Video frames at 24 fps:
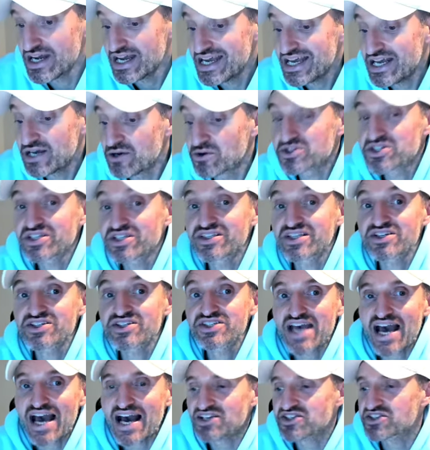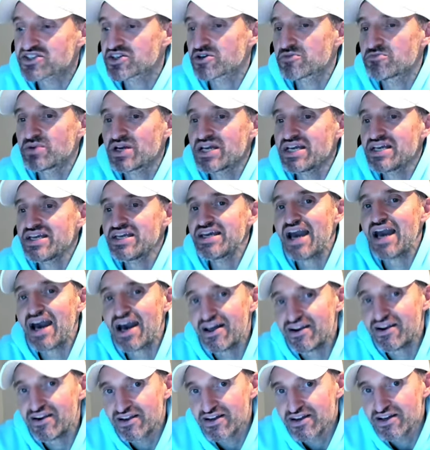It was a disaster, but
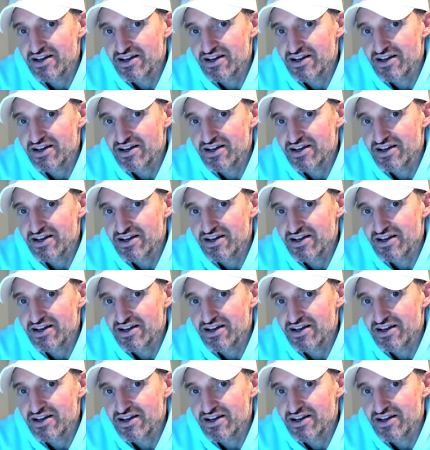yet